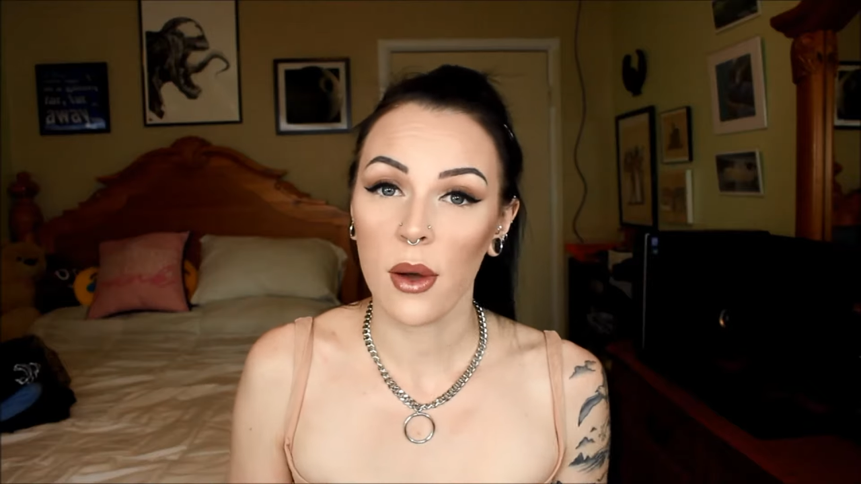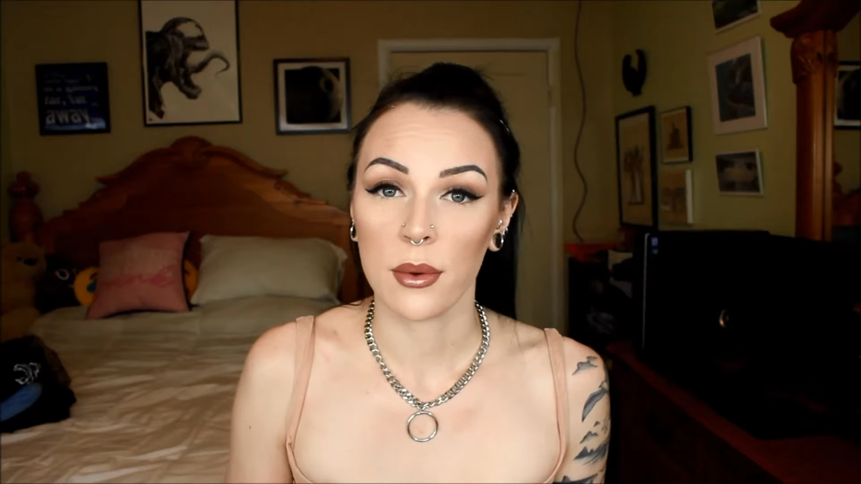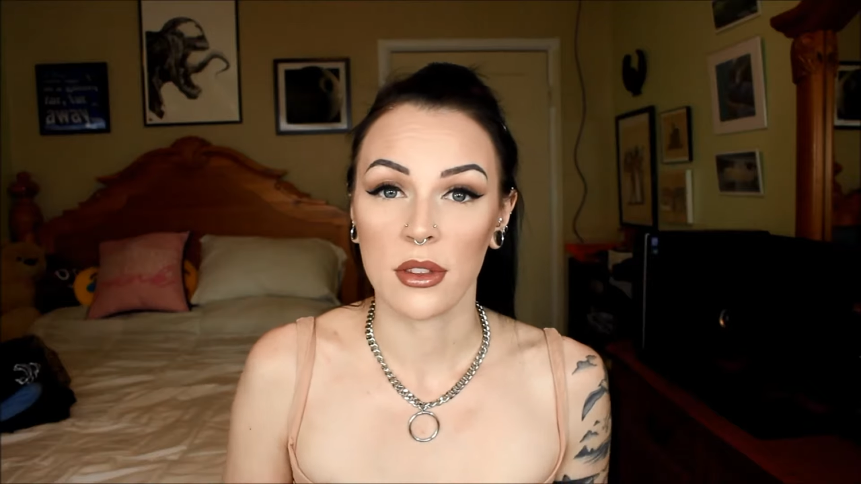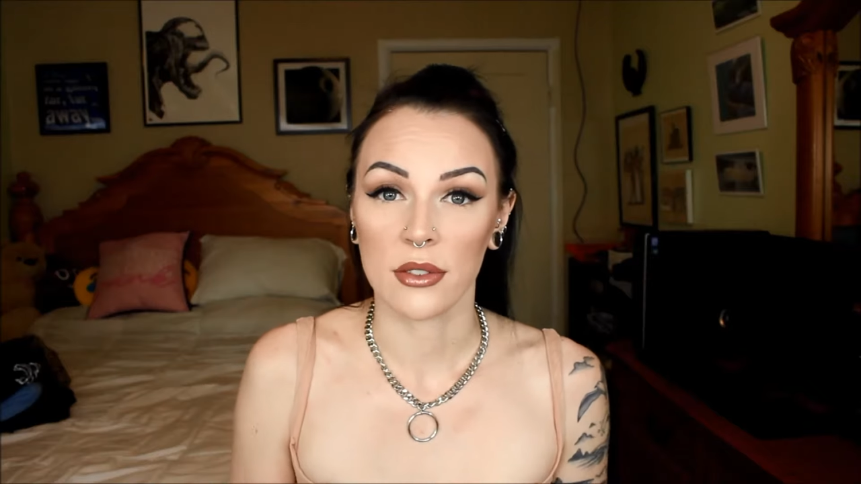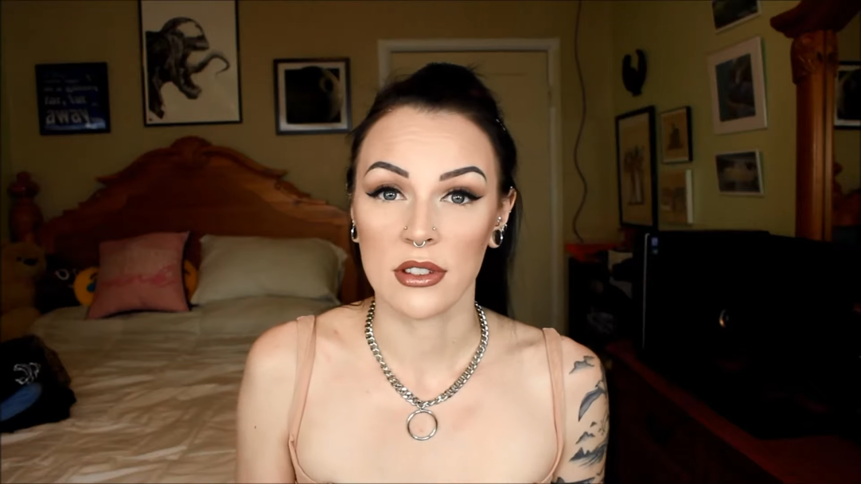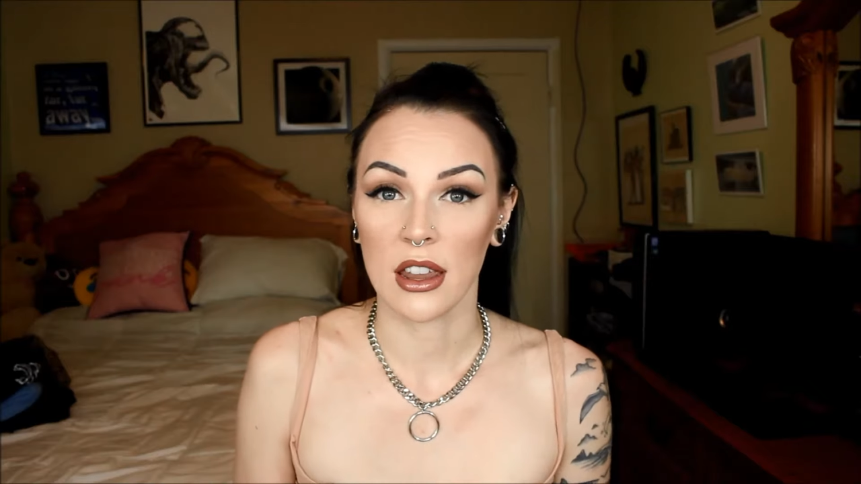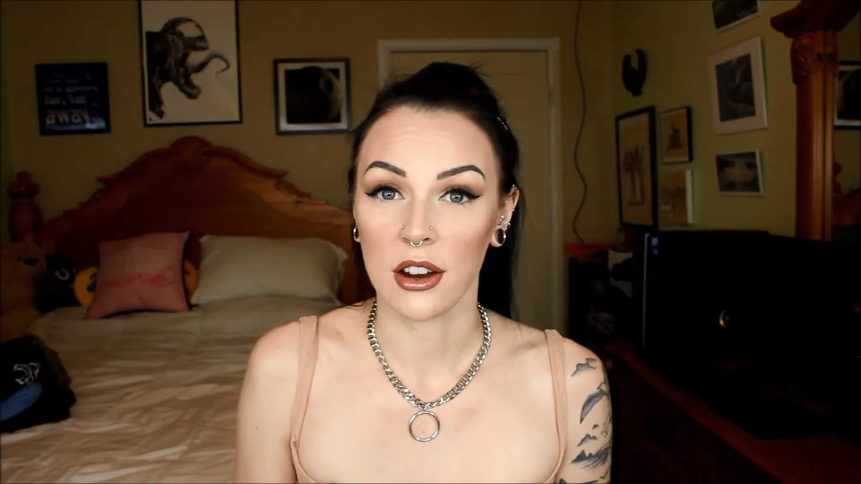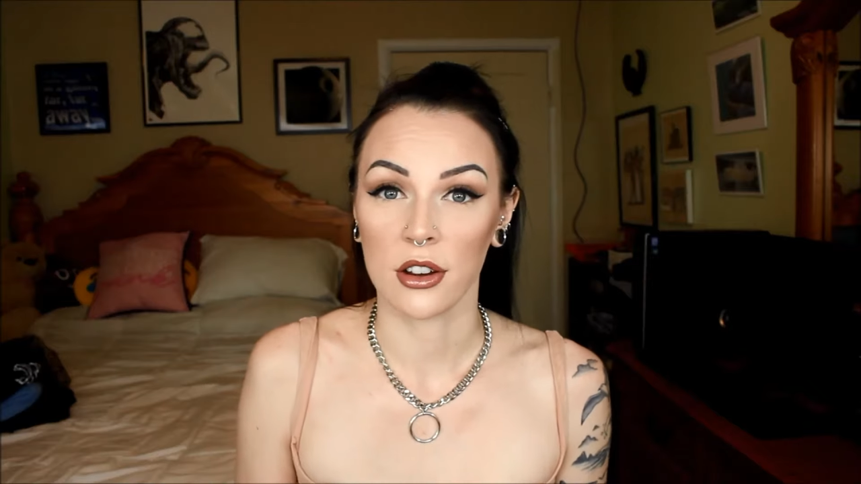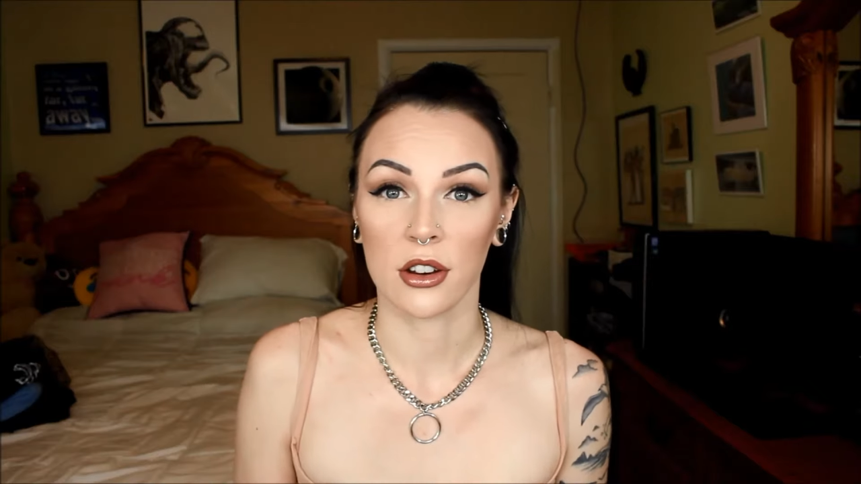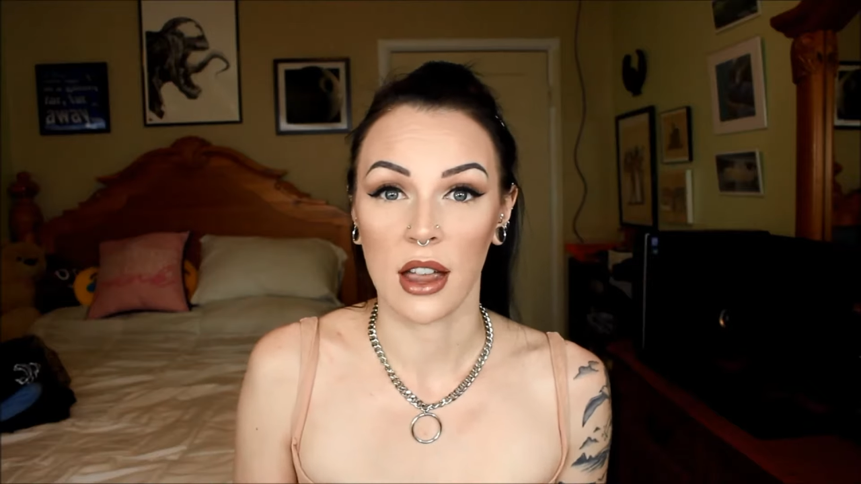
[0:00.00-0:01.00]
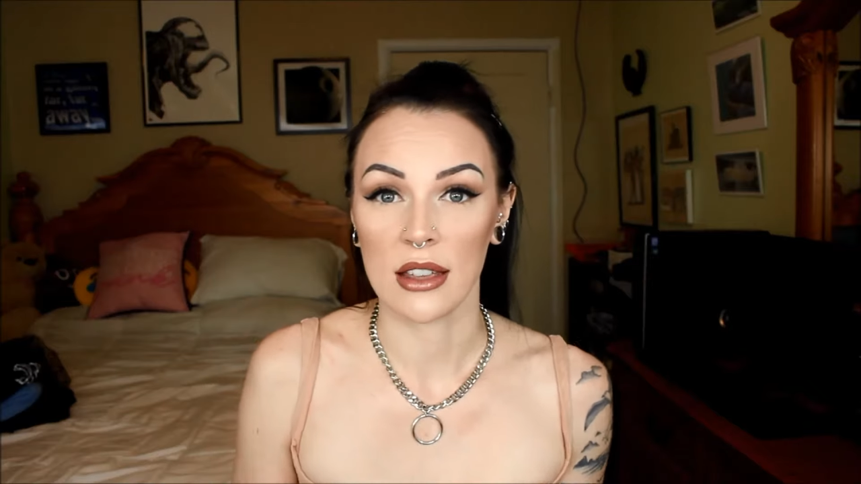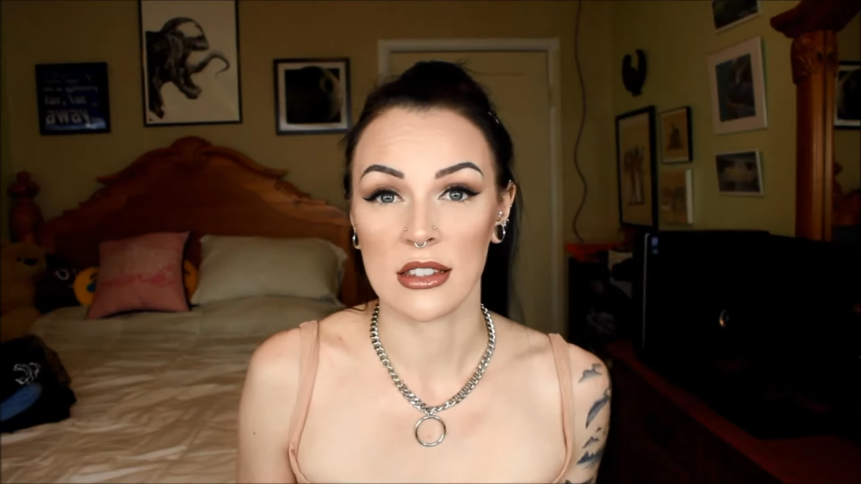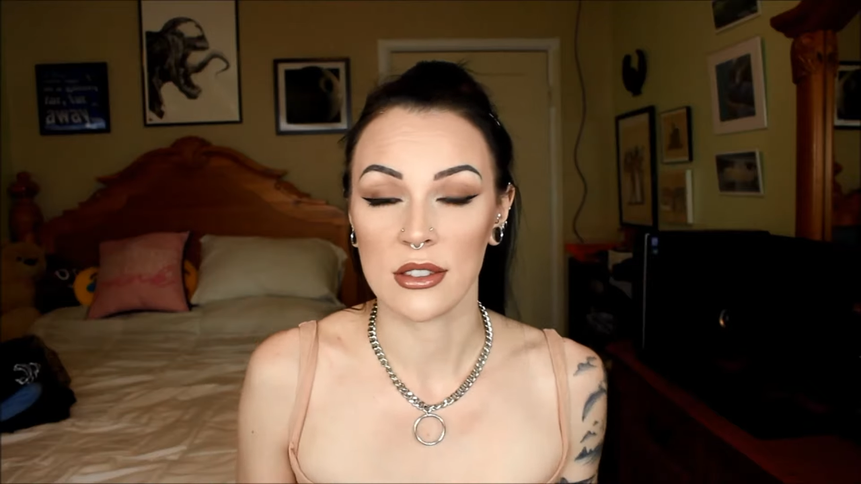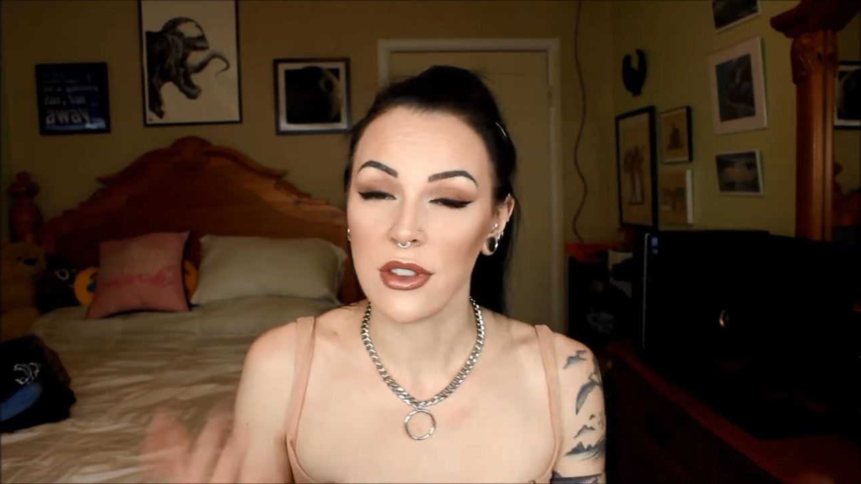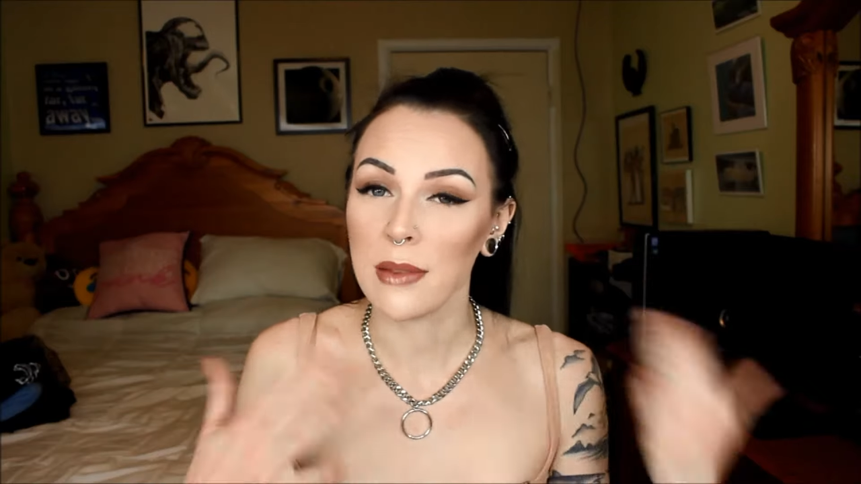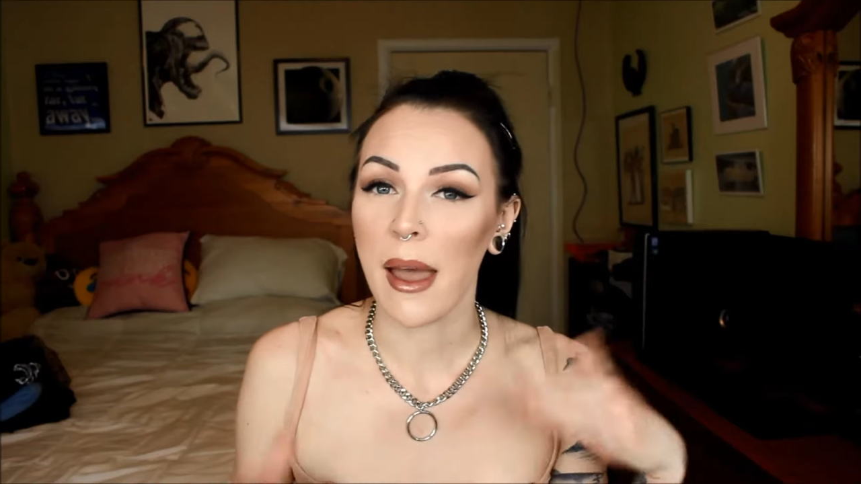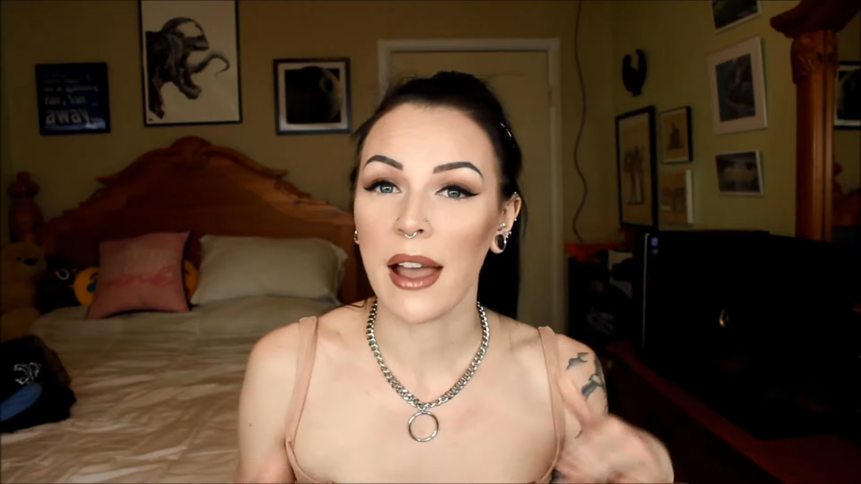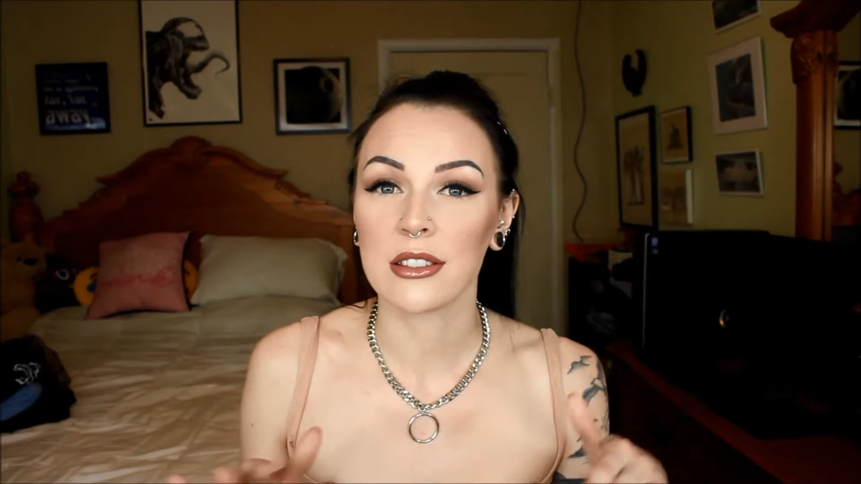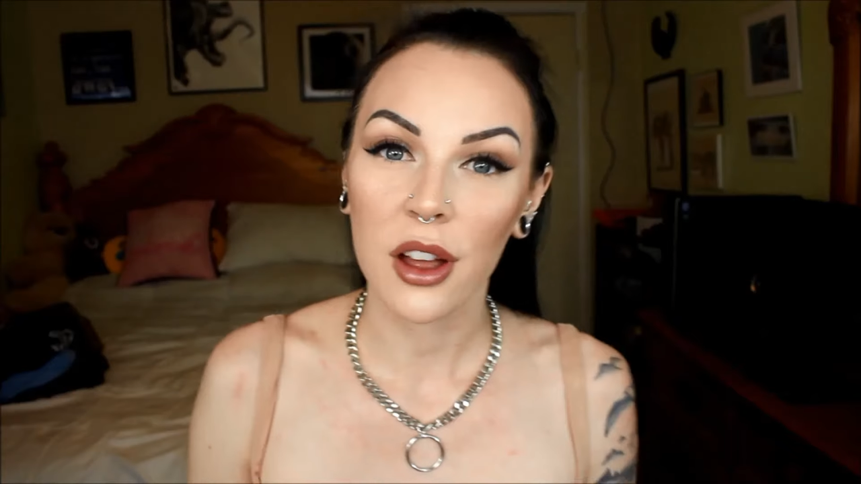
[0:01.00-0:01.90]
I would love to hear your guys' feedback.